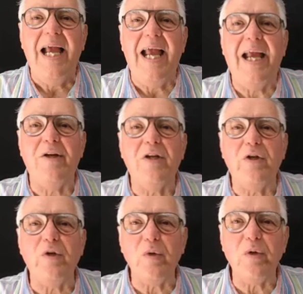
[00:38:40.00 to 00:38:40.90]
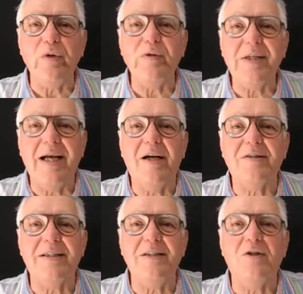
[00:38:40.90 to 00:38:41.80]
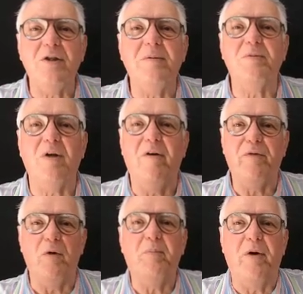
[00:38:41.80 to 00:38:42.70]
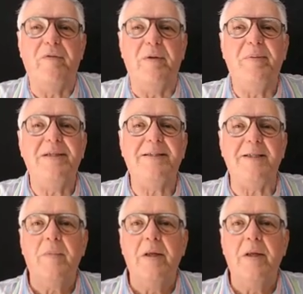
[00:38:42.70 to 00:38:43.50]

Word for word: and you lose out in terms of your profitability.